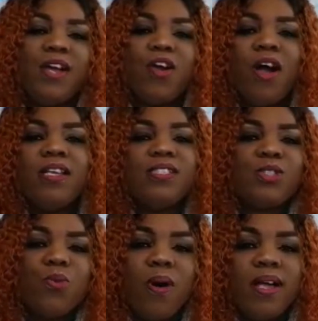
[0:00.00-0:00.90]
God
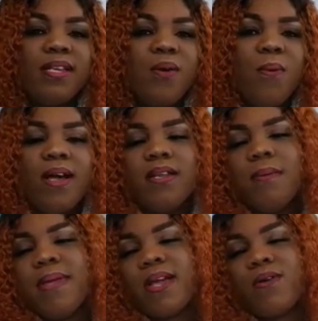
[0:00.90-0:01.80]
is the one
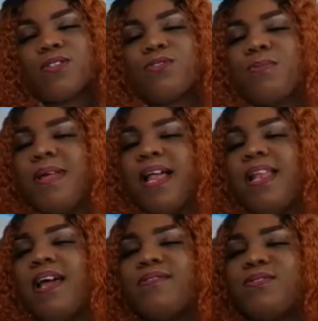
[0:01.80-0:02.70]
that makes us to be
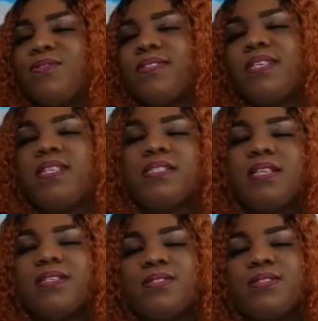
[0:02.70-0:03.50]
alive to see this day.